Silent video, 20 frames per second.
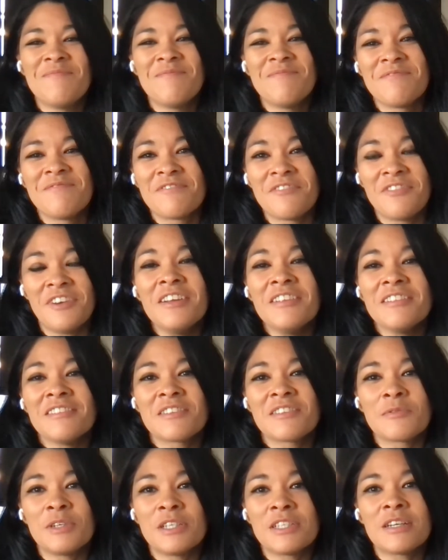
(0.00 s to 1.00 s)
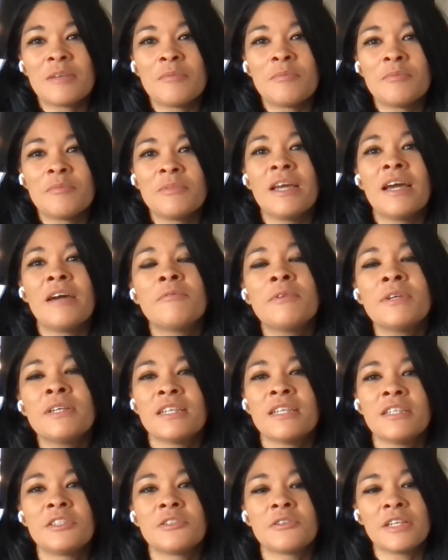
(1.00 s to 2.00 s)
fonts, which I'm,
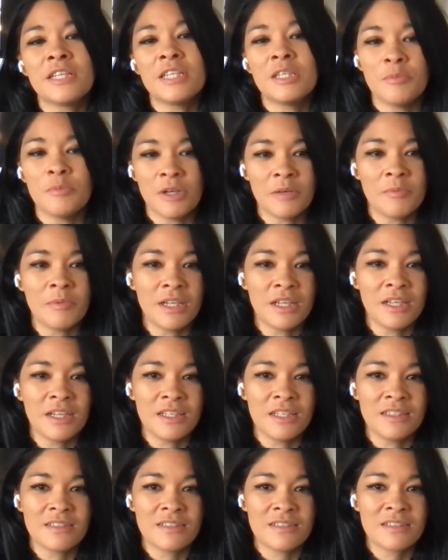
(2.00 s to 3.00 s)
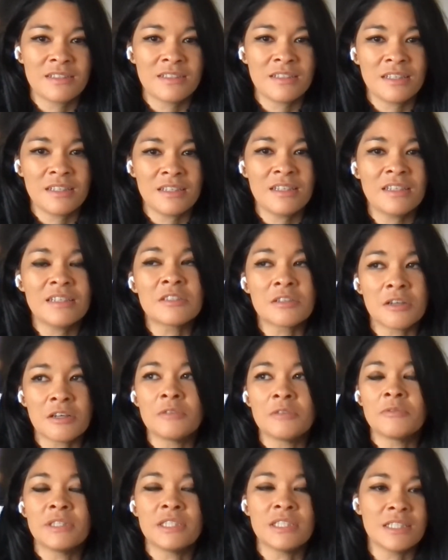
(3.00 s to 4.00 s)
really enjoying at the moment. And it's
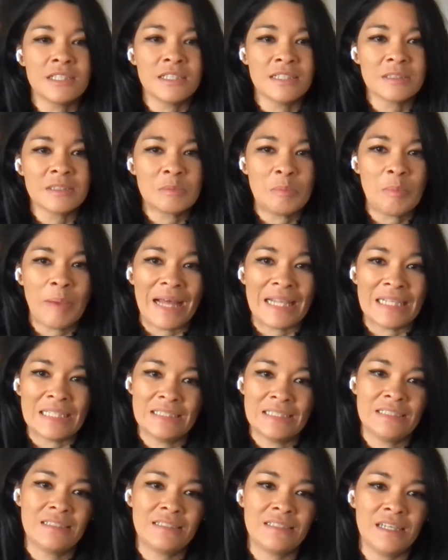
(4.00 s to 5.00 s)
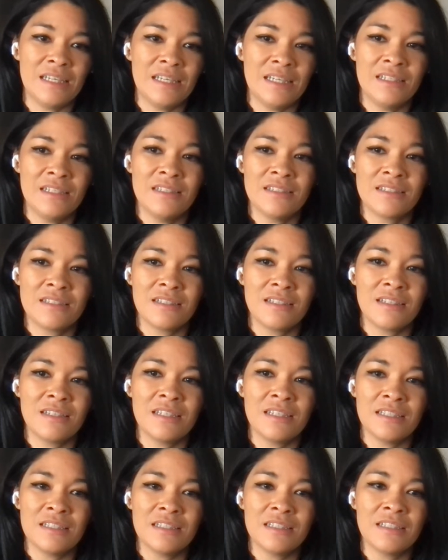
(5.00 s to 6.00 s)
got a really nice balance and
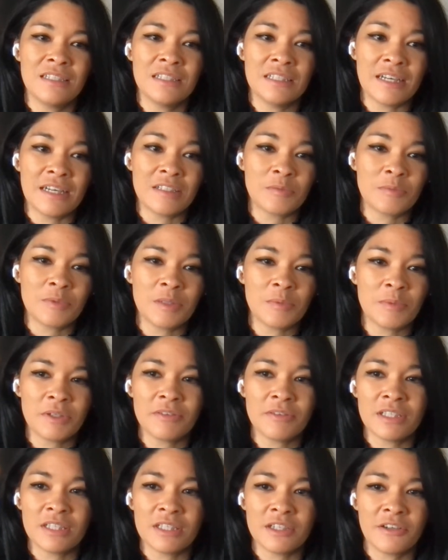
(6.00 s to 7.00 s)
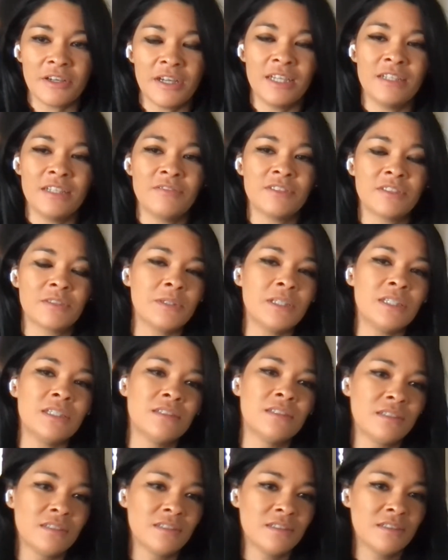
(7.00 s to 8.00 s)
it allows me to be really creative as well.